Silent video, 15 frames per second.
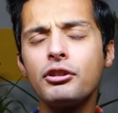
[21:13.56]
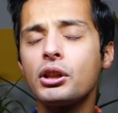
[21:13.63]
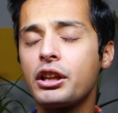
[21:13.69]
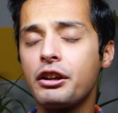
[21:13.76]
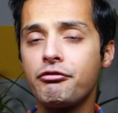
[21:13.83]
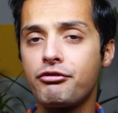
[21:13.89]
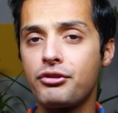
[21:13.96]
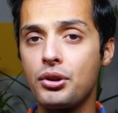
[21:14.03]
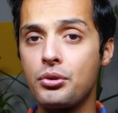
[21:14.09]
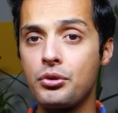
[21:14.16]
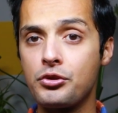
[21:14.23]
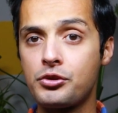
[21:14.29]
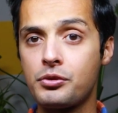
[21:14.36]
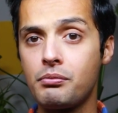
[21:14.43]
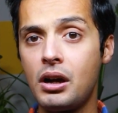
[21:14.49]
feel
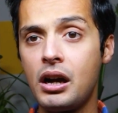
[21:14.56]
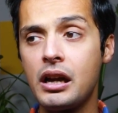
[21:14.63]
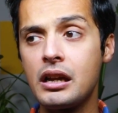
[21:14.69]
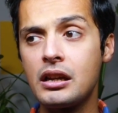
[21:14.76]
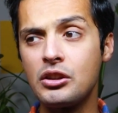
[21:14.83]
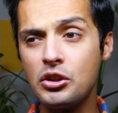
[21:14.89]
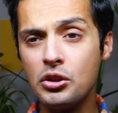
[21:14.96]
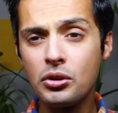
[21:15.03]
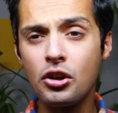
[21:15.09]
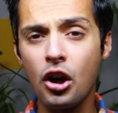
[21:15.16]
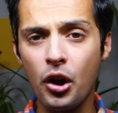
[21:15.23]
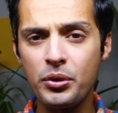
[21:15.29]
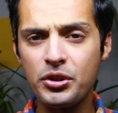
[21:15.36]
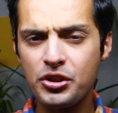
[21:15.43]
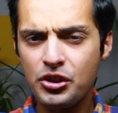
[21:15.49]
confused. My new
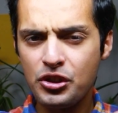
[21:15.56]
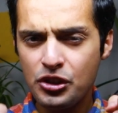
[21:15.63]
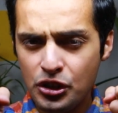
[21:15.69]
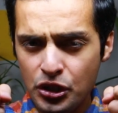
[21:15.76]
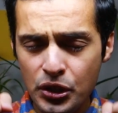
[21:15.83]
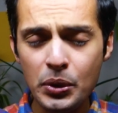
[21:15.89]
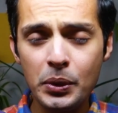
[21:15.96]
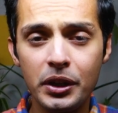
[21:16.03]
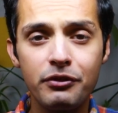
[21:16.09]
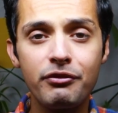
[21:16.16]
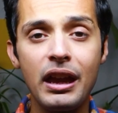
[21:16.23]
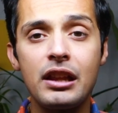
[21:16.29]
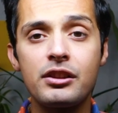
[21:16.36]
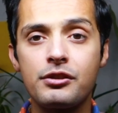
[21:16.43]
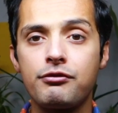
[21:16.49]
car is too
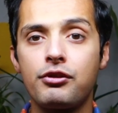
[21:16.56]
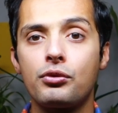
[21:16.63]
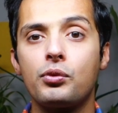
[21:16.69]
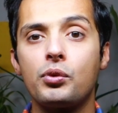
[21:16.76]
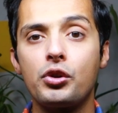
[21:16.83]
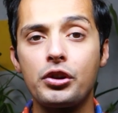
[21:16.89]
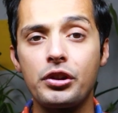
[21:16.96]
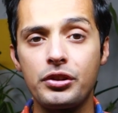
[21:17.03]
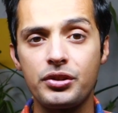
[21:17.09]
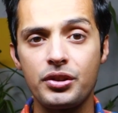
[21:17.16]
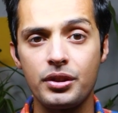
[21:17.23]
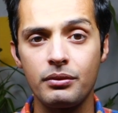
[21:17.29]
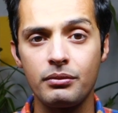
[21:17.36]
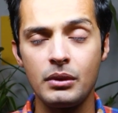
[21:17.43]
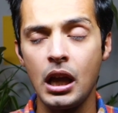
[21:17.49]
advanced for
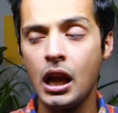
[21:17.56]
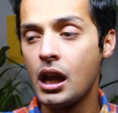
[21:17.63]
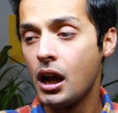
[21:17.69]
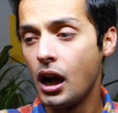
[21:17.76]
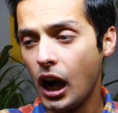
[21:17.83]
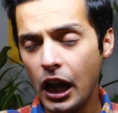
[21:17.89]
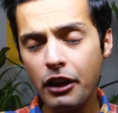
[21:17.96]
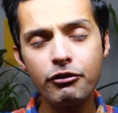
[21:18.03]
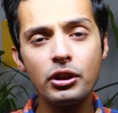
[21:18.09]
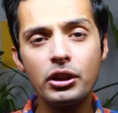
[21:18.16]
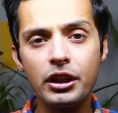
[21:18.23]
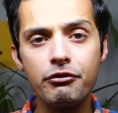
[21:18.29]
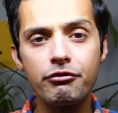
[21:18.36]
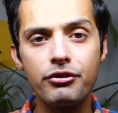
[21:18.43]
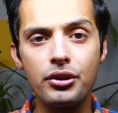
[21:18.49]
words. I feel
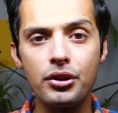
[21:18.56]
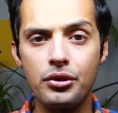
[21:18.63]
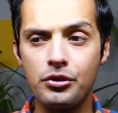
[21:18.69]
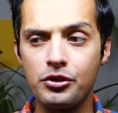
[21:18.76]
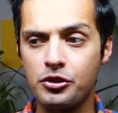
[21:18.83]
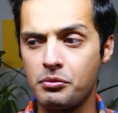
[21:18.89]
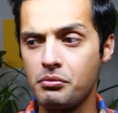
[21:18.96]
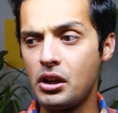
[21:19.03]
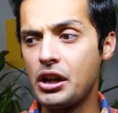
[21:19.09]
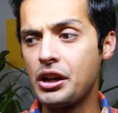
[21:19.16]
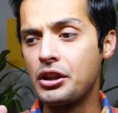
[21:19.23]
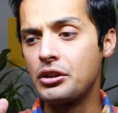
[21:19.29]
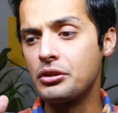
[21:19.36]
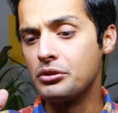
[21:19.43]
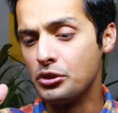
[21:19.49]
confused.
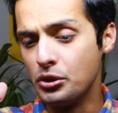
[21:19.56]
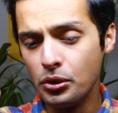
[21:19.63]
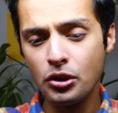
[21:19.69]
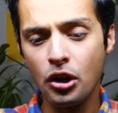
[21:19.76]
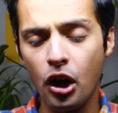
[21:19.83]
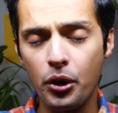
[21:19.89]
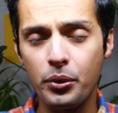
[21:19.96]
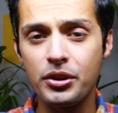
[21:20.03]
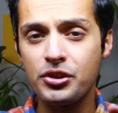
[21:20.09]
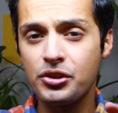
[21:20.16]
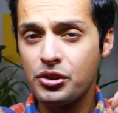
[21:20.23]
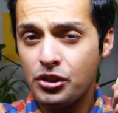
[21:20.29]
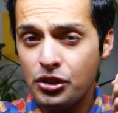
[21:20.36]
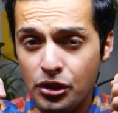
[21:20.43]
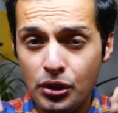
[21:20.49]
My new car
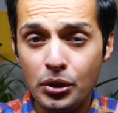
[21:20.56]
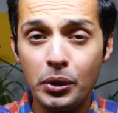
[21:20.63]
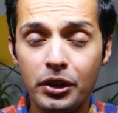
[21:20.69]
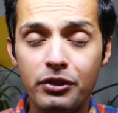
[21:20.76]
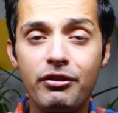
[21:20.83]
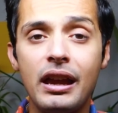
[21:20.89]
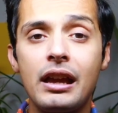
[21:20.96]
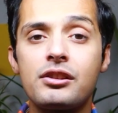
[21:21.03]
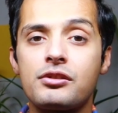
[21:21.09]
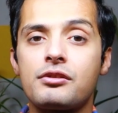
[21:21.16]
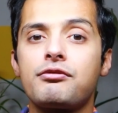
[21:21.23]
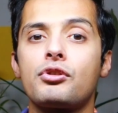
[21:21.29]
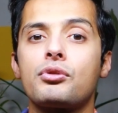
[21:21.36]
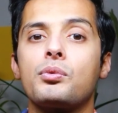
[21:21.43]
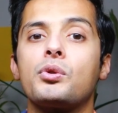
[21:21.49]
is too advanced
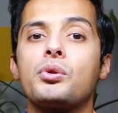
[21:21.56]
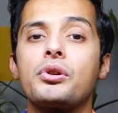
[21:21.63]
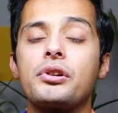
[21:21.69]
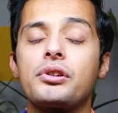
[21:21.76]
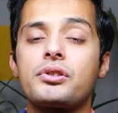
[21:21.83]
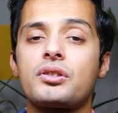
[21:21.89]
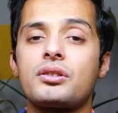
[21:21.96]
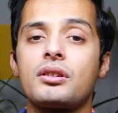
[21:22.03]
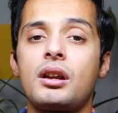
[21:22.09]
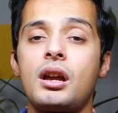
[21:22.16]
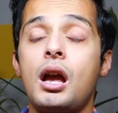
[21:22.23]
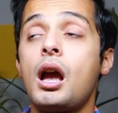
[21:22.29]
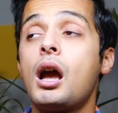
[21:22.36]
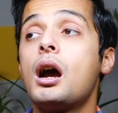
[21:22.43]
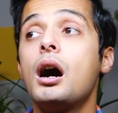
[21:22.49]
for words.
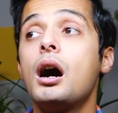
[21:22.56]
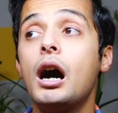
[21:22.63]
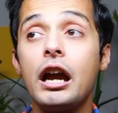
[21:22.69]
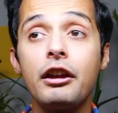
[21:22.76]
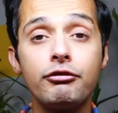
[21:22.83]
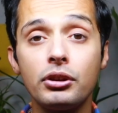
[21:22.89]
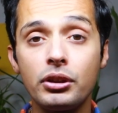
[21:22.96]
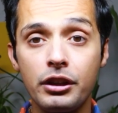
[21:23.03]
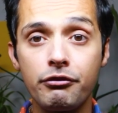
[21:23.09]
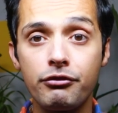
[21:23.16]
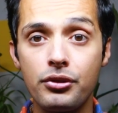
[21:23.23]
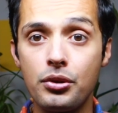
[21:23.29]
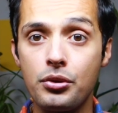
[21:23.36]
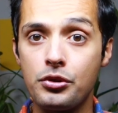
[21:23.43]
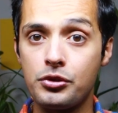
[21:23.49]
I feel
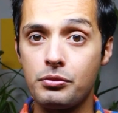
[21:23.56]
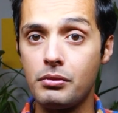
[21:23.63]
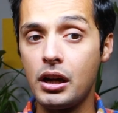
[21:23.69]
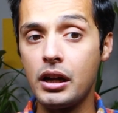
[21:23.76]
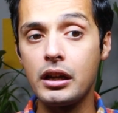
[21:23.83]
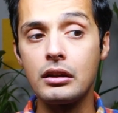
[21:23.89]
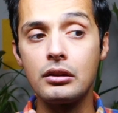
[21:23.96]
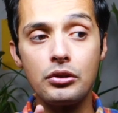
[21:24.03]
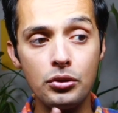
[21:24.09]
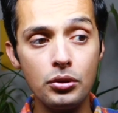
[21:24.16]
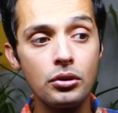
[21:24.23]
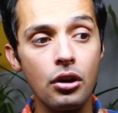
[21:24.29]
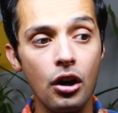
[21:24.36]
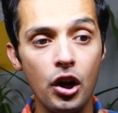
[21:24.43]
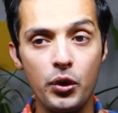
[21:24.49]
confused. My
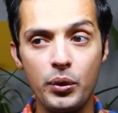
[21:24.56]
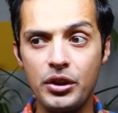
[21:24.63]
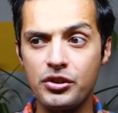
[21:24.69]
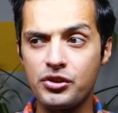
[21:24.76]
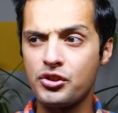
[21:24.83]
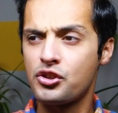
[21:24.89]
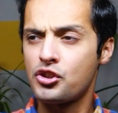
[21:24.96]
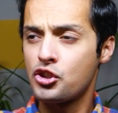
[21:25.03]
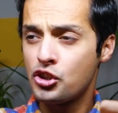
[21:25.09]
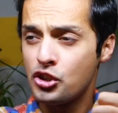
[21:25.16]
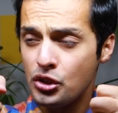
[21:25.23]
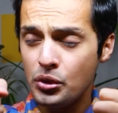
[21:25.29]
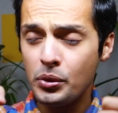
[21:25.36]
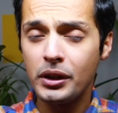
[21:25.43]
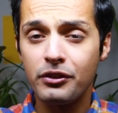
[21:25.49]
new car is
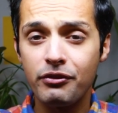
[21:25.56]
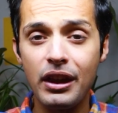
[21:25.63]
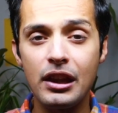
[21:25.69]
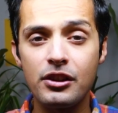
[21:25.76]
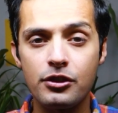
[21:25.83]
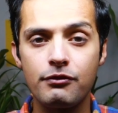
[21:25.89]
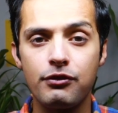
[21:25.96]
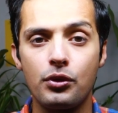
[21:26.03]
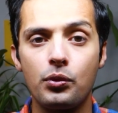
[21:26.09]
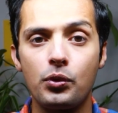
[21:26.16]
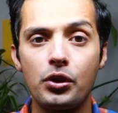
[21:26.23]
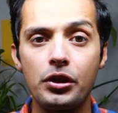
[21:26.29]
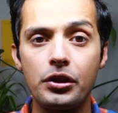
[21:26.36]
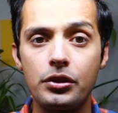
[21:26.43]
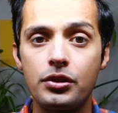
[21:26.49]
too advanced for
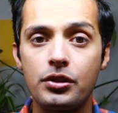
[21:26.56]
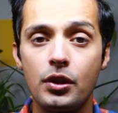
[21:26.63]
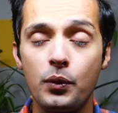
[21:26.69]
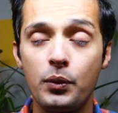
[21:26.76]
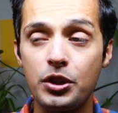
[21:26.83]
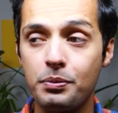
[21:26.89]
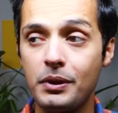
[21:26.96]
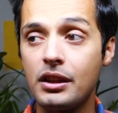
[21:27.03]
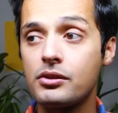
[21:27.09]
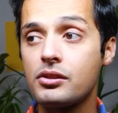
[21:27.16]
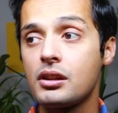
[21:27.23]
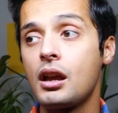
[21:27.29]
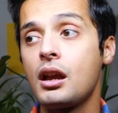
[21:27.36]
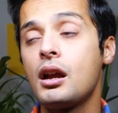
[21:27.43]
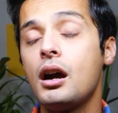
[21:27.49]
words, which
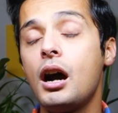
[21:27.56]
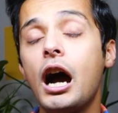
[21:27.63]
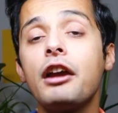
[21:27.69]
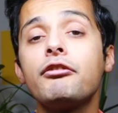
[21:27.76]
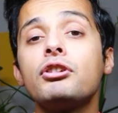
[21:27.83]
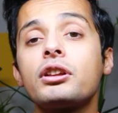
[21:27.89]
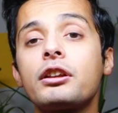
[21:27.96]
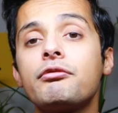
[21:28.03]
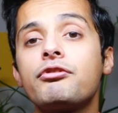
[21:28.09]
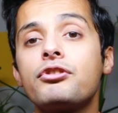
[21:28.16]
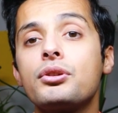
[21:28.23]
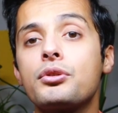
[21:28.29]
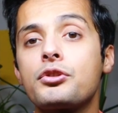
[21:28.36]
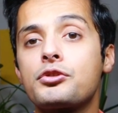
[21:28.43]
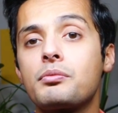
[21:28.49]
means I feel
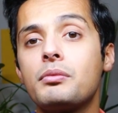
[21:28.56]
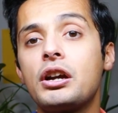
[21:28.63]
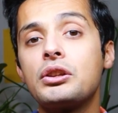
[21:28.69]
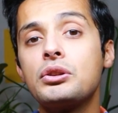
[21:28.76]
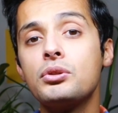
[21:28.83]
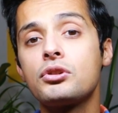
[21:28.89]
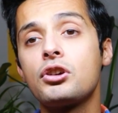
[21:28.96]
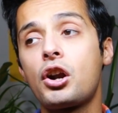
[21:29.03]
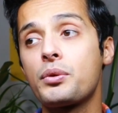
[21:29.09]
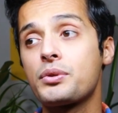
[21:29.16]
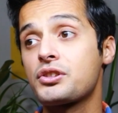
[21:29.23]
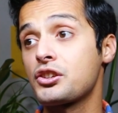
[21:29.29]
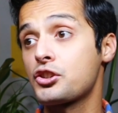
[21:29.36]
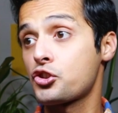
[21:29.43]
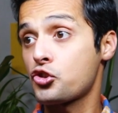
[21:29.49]
confused. My new car
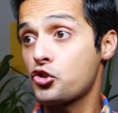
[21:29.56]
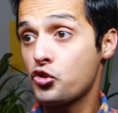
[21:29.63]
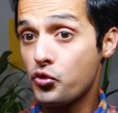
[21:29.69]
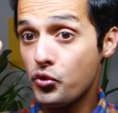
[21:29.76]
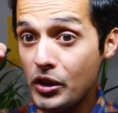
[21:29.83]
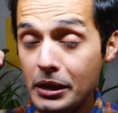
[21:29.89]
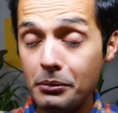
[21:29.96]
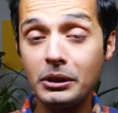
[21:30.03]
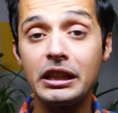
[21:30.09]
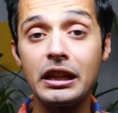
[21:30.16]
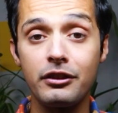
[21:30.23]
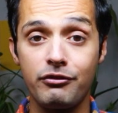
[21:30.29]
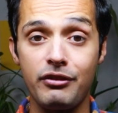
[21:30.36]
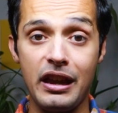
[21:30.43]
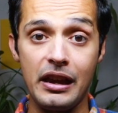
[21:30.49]
is extremely
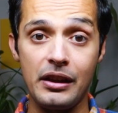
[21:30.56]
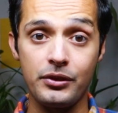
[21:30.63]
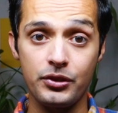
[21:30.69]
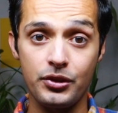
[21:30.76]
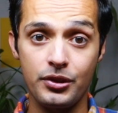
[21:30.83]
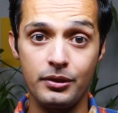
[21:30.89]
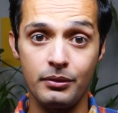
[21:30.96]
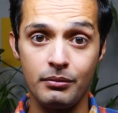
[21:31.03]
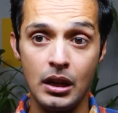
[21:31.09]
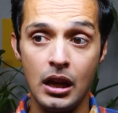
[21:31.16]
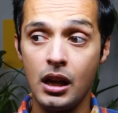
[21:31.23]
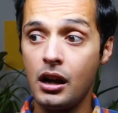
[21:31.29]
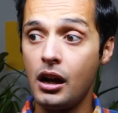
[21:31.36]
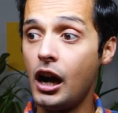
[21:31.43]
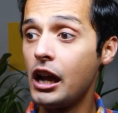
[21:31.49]
advanced.
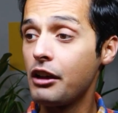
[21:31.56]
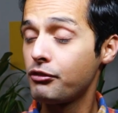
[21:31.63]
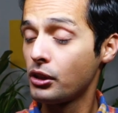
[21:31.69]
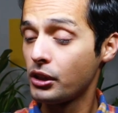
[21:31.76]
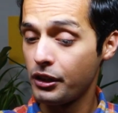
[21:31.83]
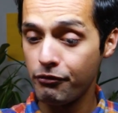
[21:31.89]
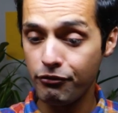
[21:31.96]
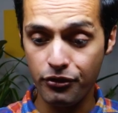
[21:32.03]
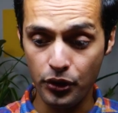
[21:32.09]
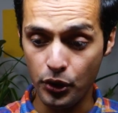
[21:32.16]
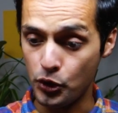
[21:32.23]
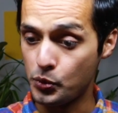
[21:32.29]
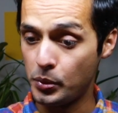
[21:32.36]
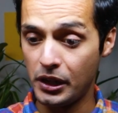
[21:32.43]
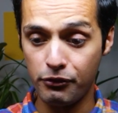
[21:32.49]
I feel
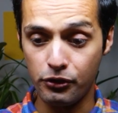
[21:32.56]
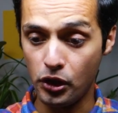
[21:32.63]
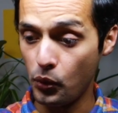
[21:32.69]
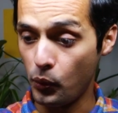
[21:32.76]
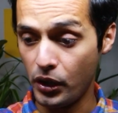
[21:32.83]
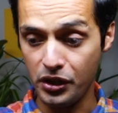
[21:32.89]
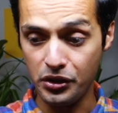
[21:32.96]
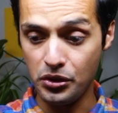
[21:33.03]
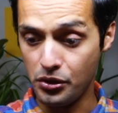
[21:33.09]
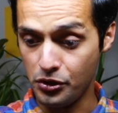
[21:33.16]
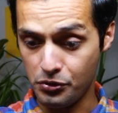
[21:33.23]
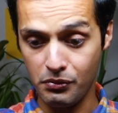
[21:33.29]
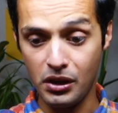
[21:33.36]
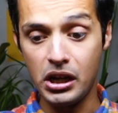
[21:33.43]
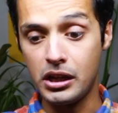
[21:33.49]
confused whenever I want to
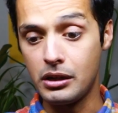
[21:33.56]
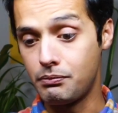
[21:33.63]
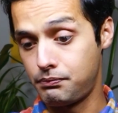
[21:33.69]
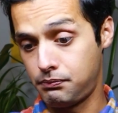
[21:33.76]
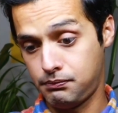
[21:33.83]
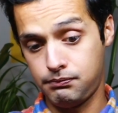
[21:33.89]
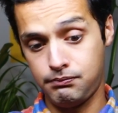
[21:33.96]
use my